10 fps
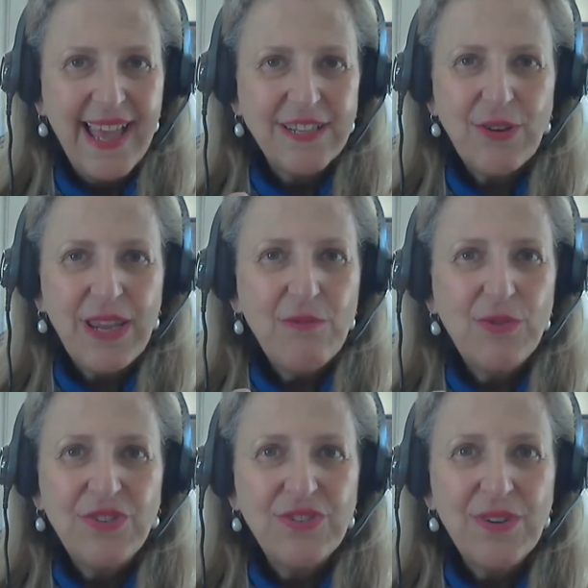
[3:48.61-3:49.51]
So he
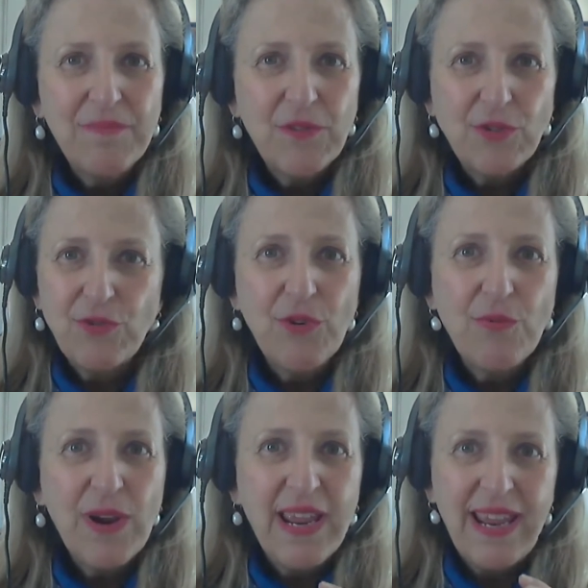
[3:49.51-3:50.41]
wouldn't throw
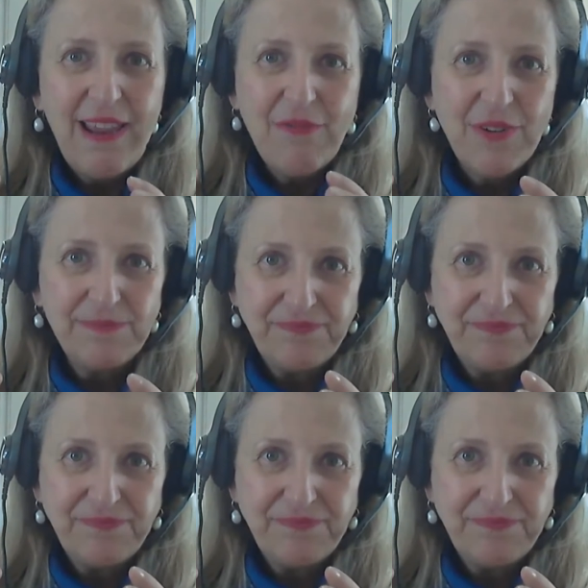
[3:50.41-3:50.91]
away even.